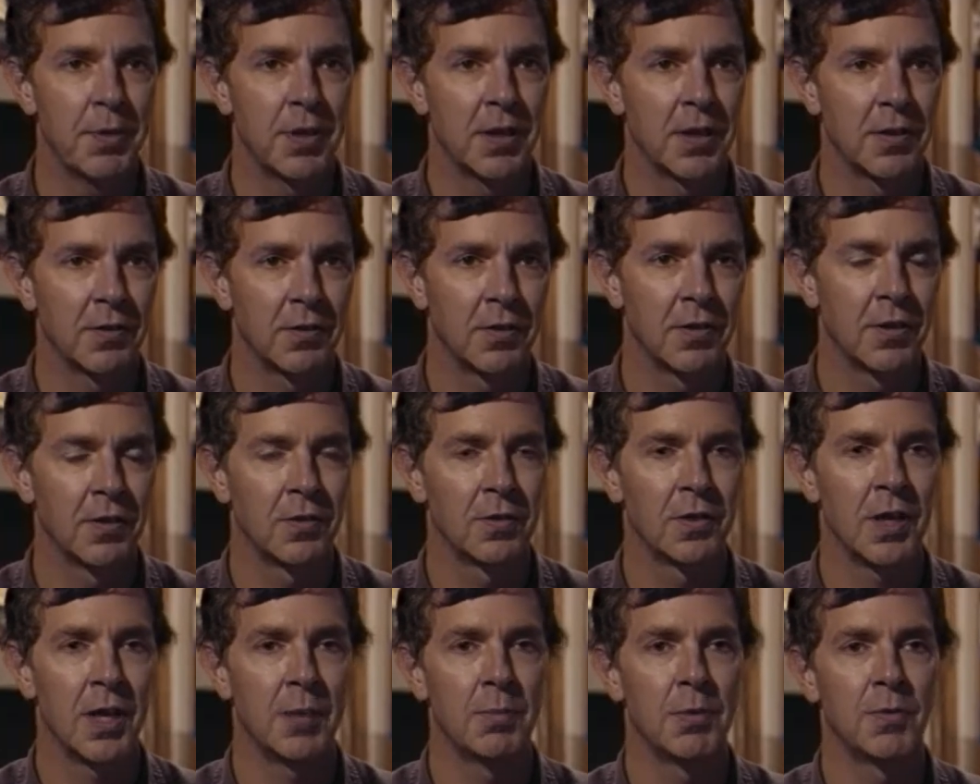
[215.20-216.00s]
things in
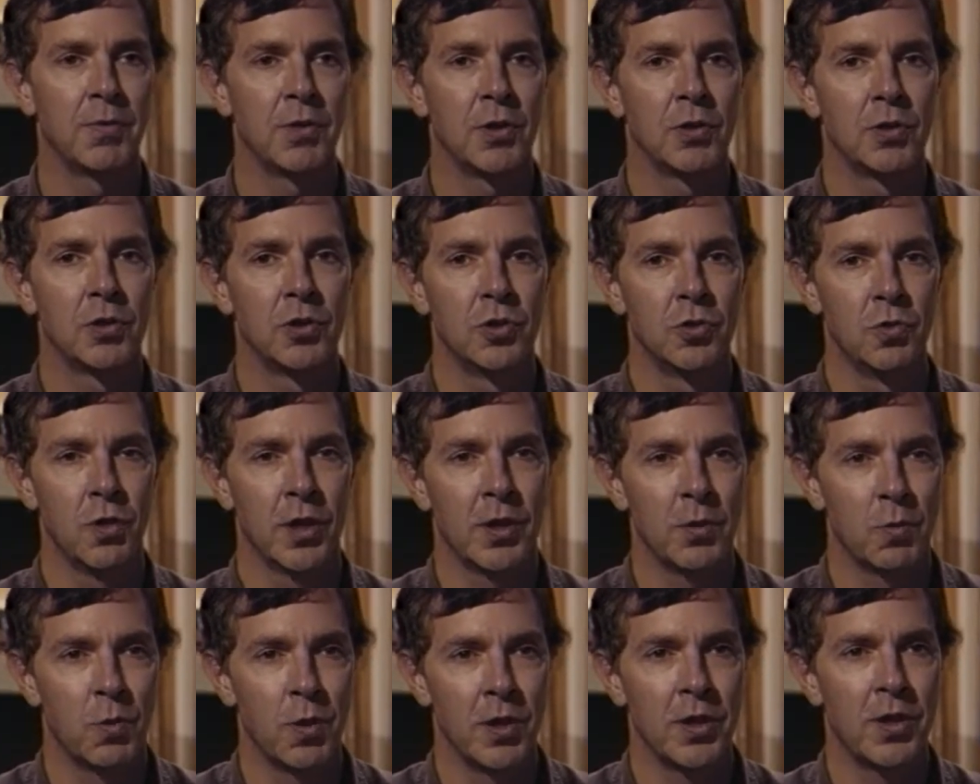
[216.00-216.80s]
this game. If you're
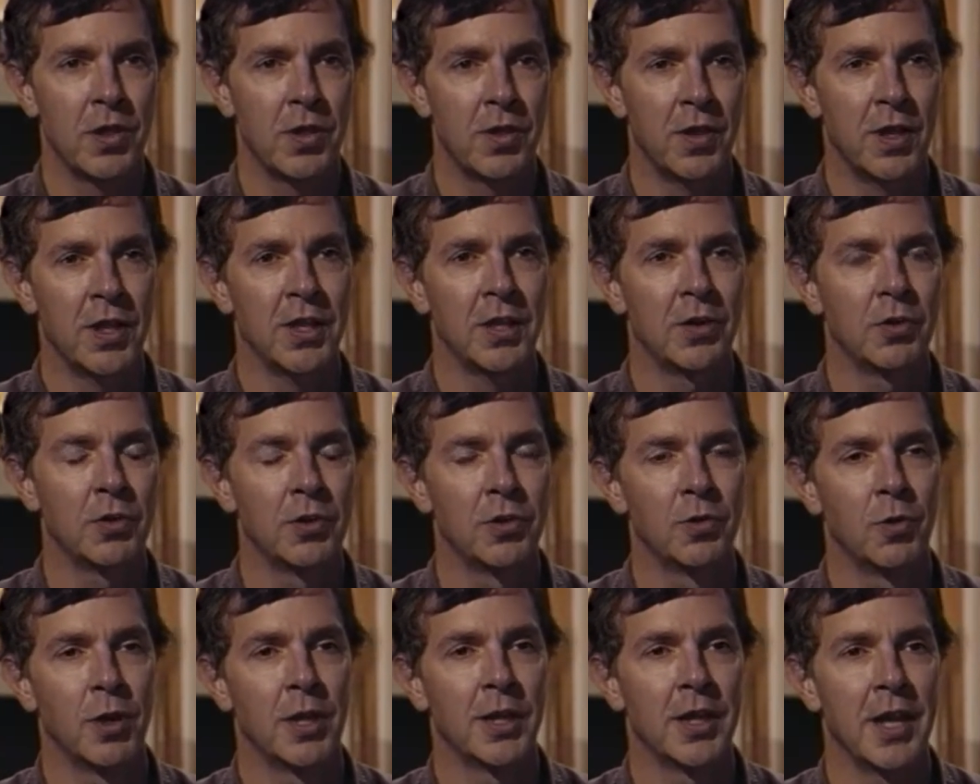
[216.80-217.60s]
doing one thing, you're
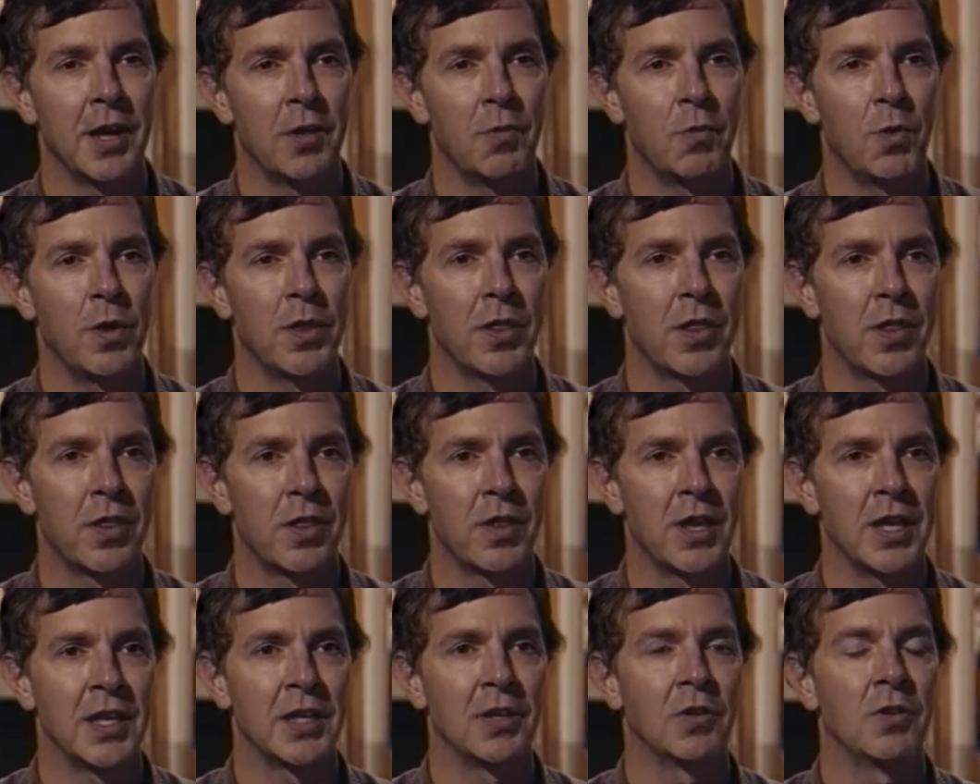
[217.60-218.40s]
doing that one
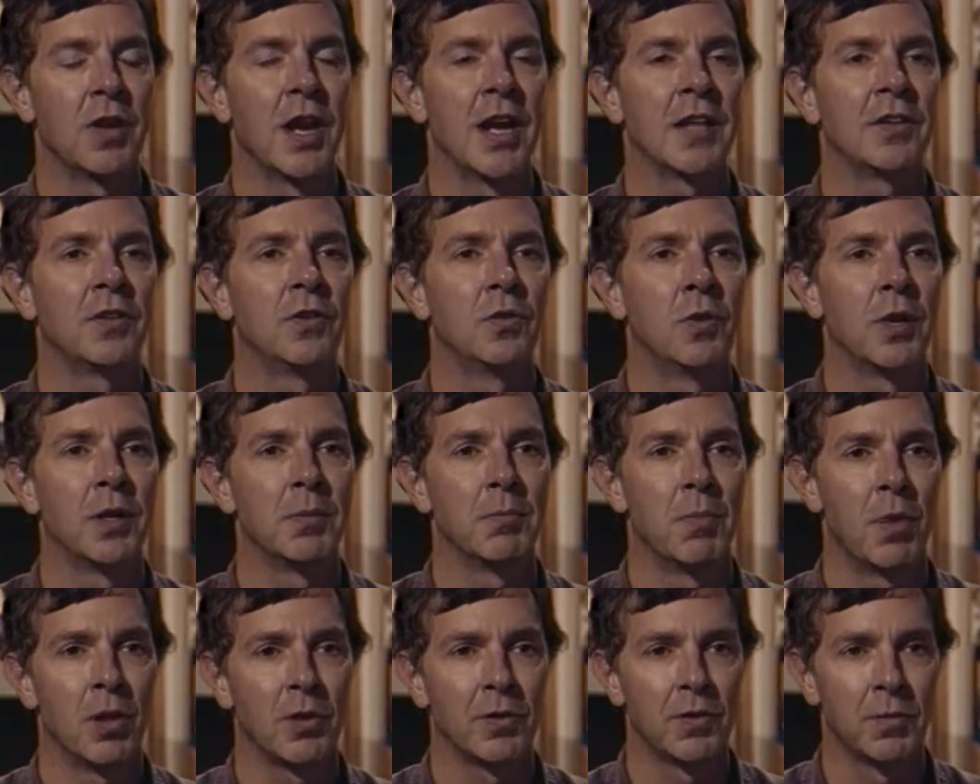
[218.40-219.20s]
thing. You're not
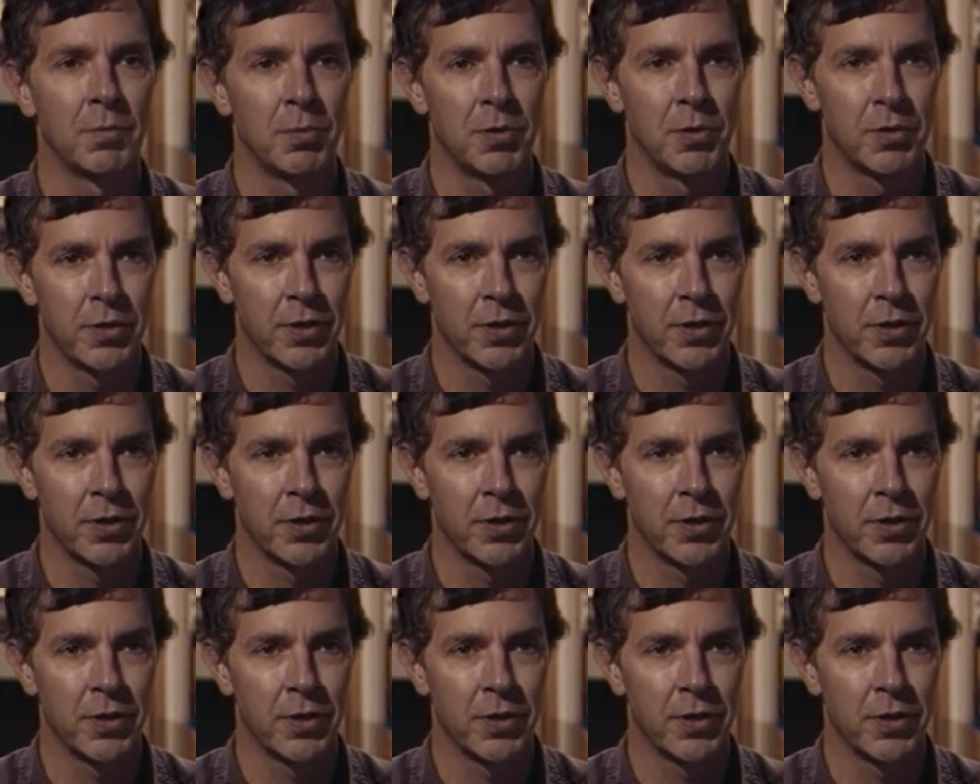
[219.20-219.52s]
doing multiple